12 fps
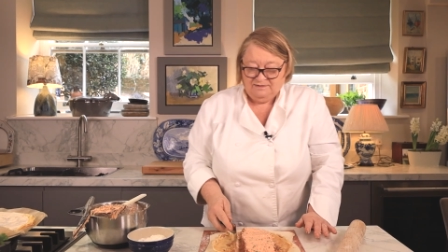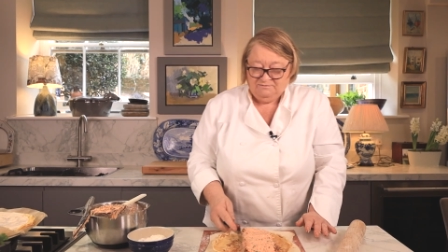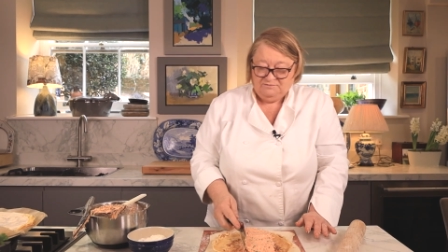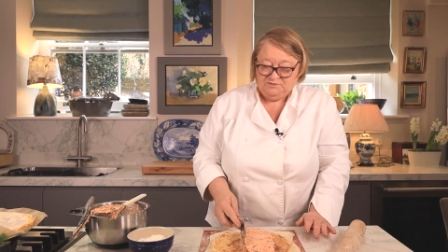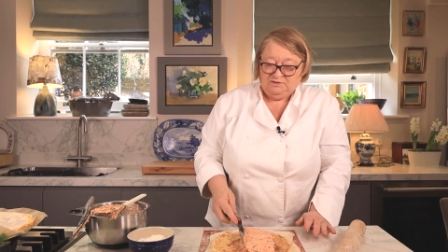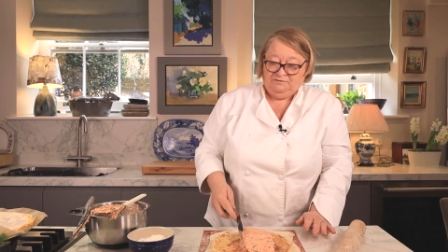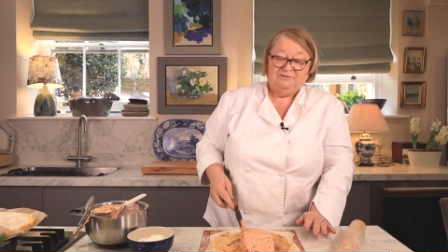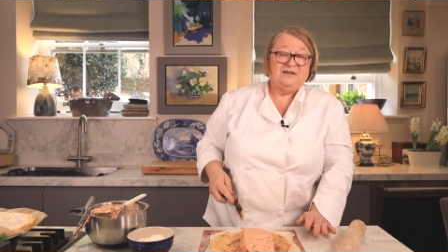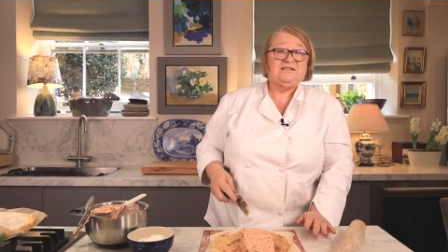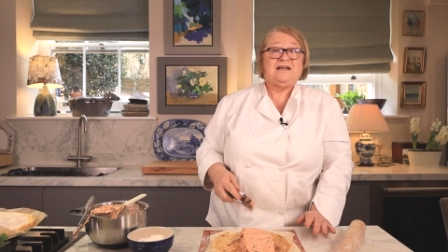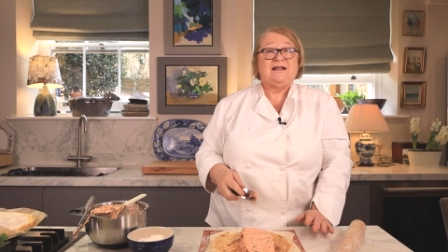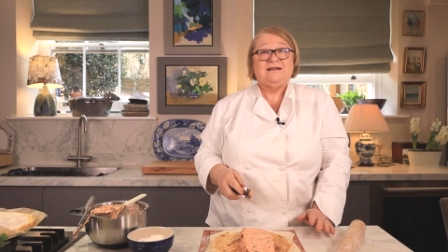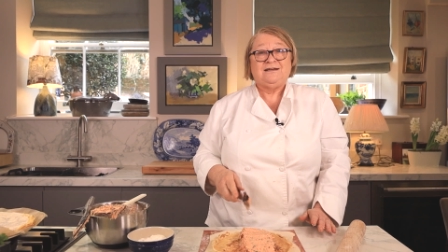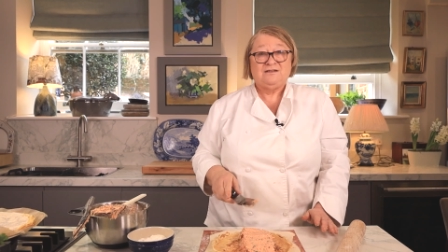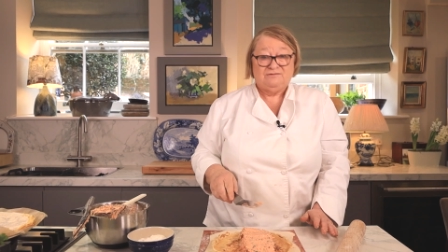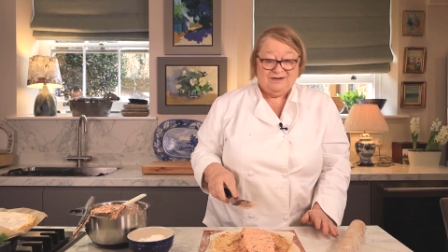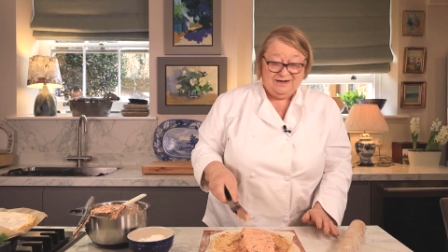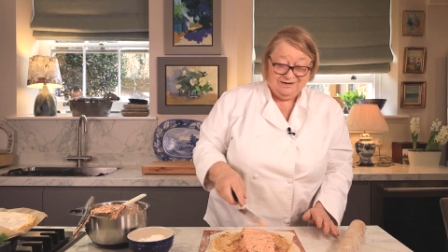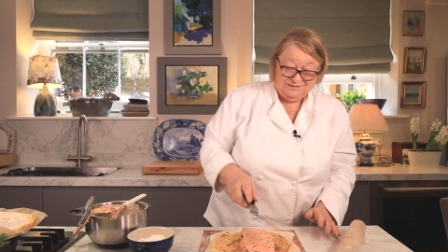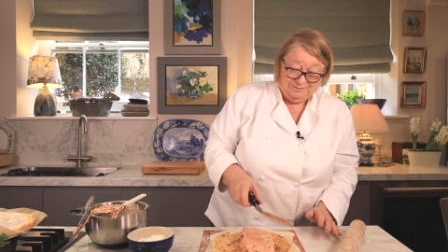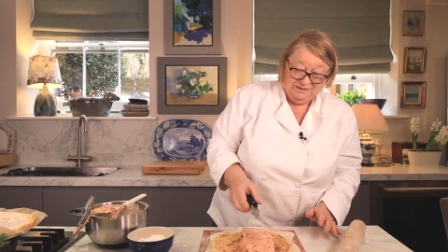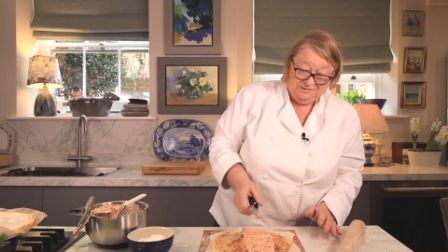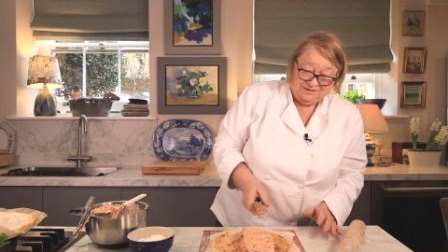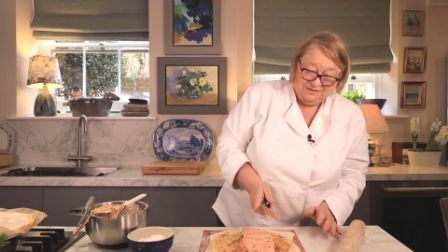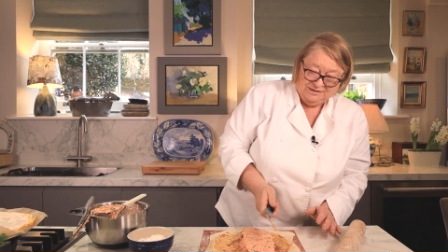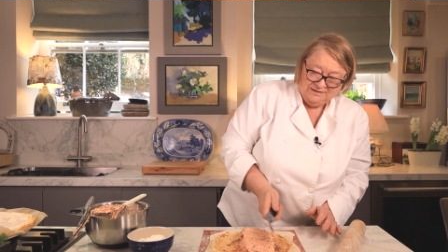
sort of freestanding terrine, I suppose.